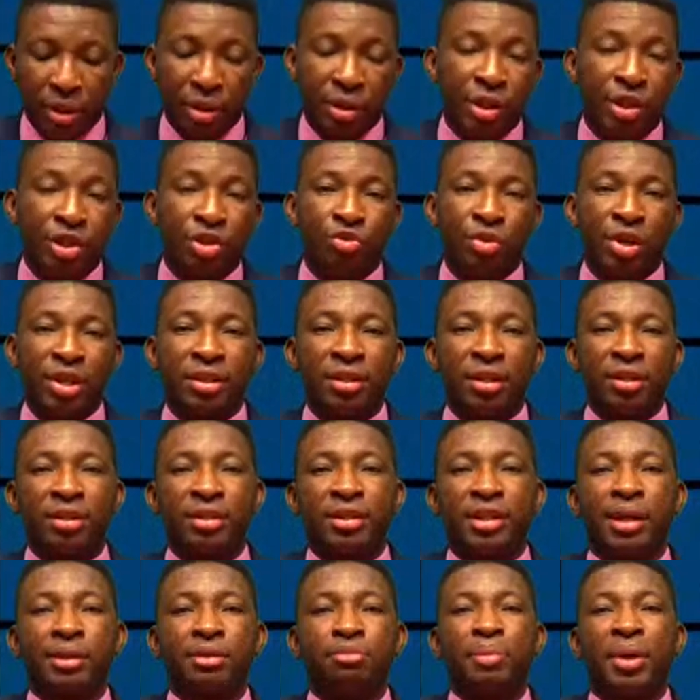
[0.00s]
Interesting
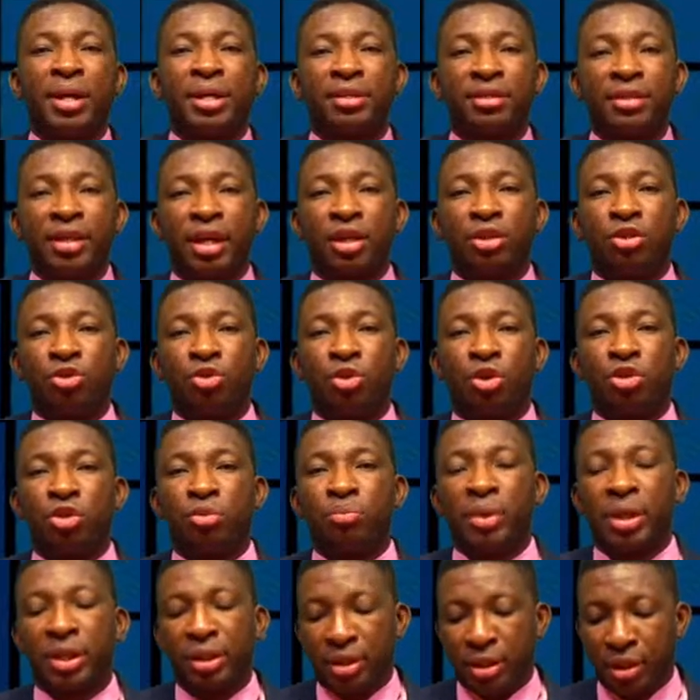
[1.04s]
steps by SEC to
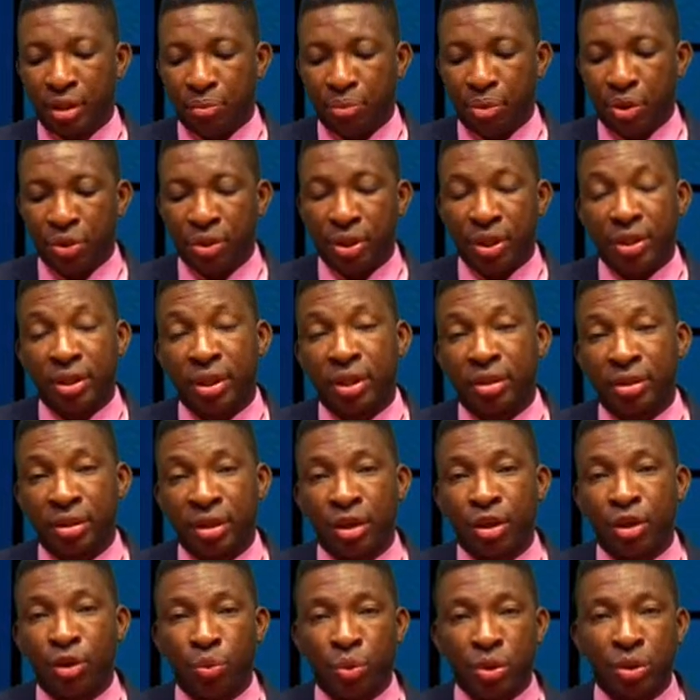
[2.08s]
automate processes,
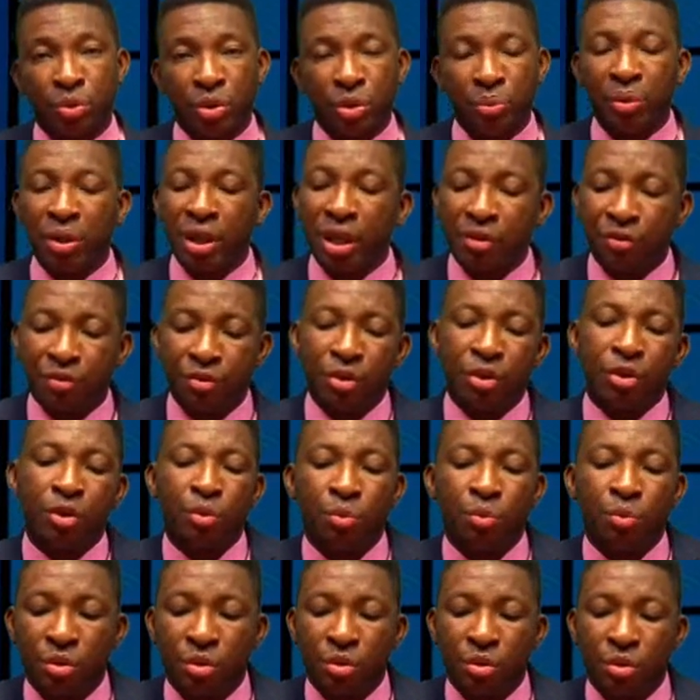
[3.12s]
which we believe
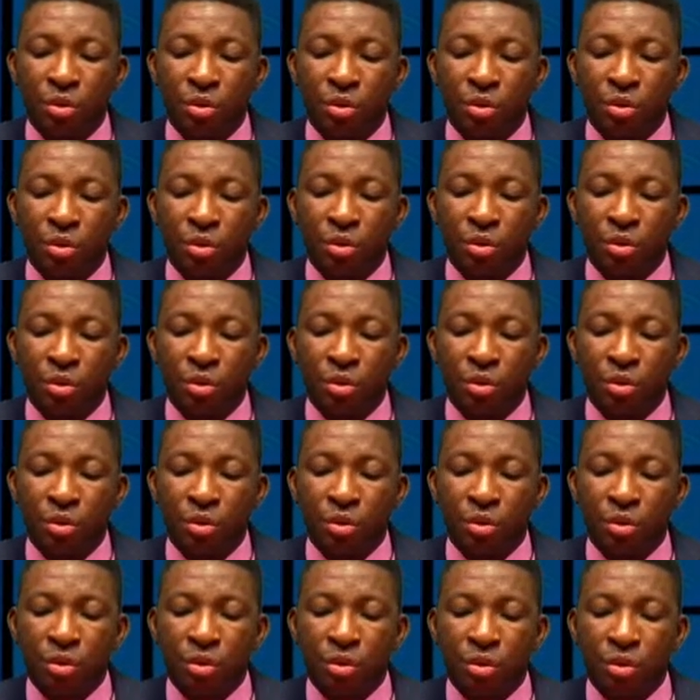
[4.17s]
will drive efficiency
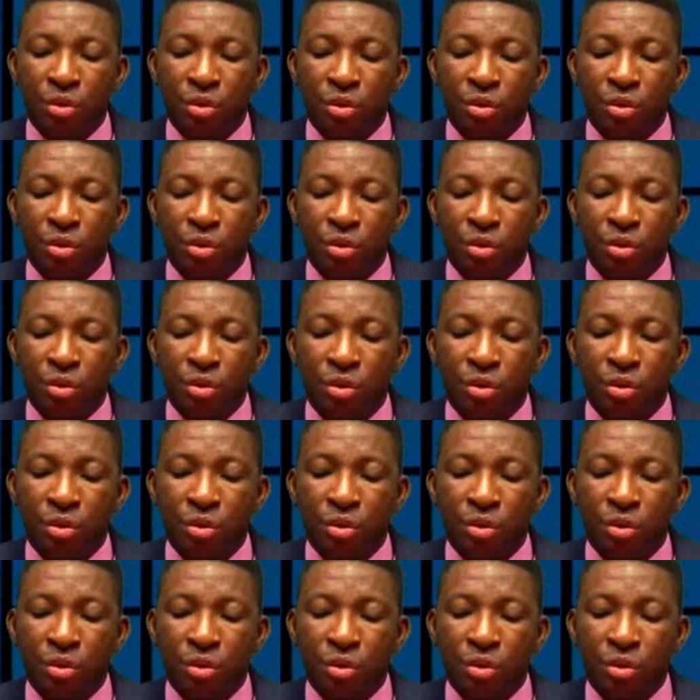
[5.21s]
in the Nigerian
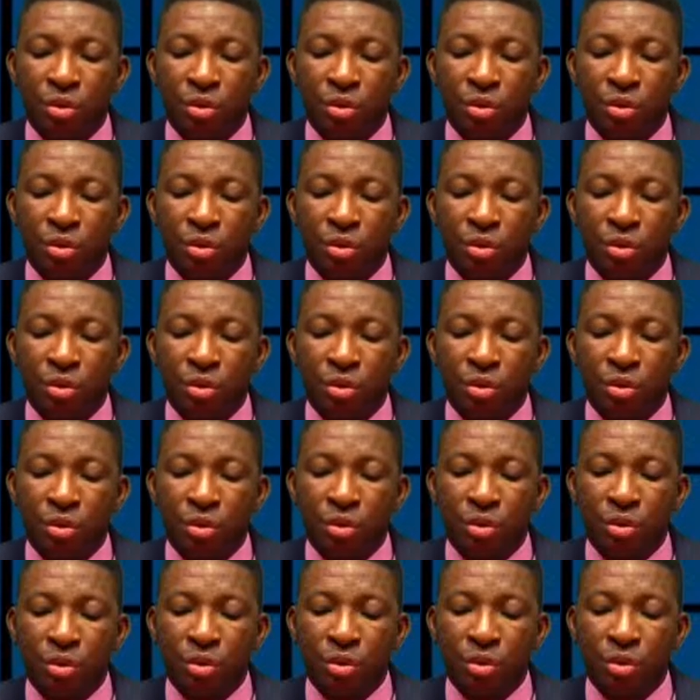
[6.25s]
market.
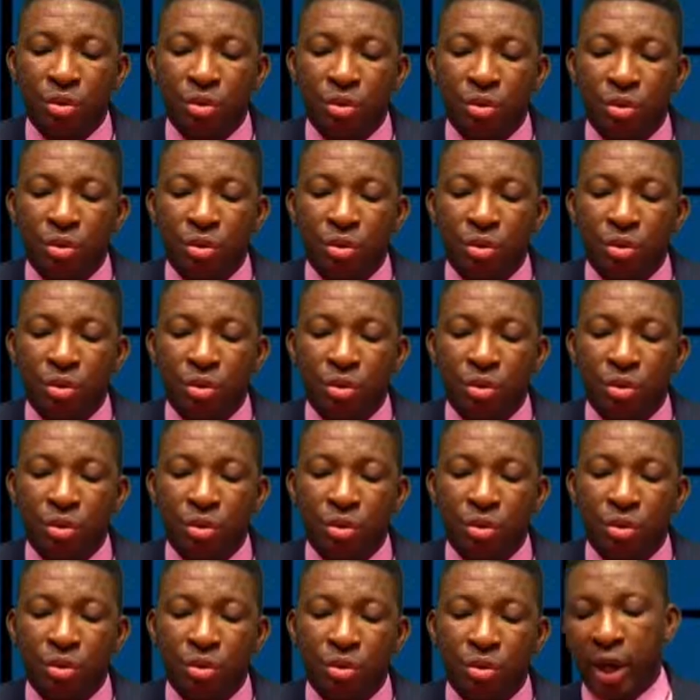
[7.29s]
Let's get to Wall
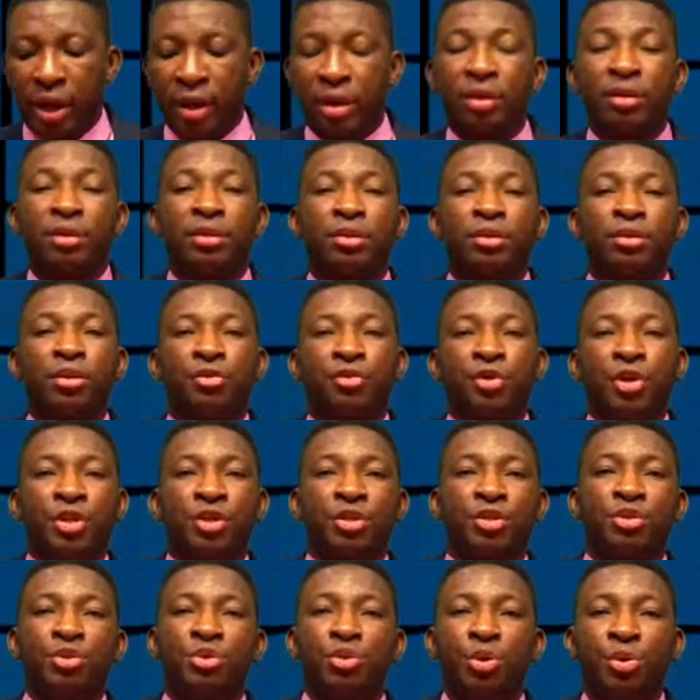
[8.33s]
Street, where, of
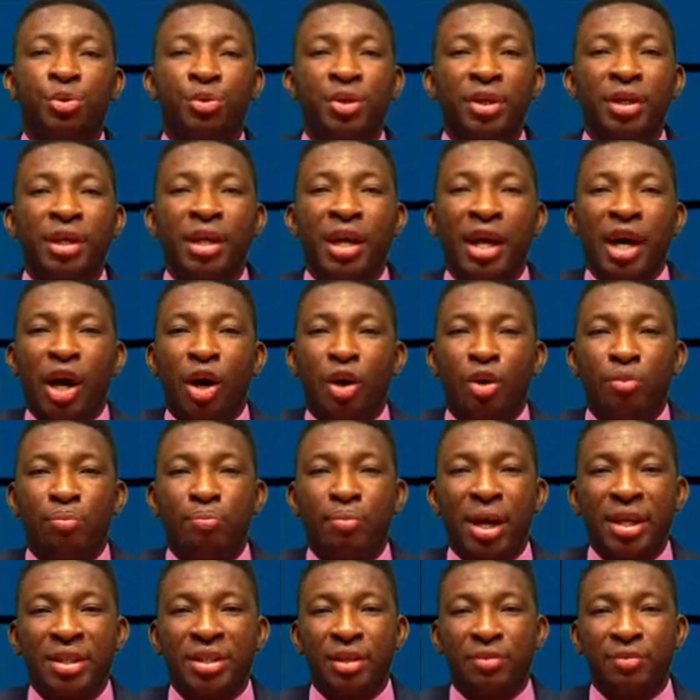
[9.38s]
course, you know how
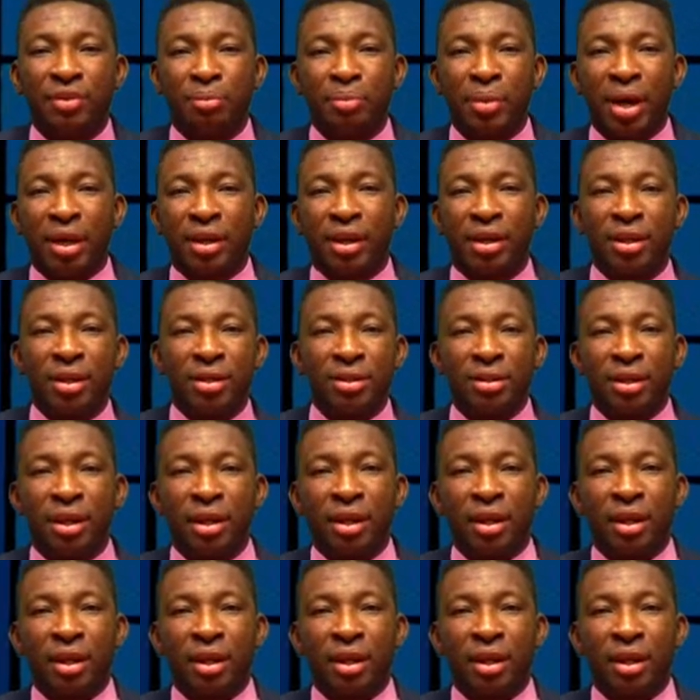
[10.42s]
massive the market is.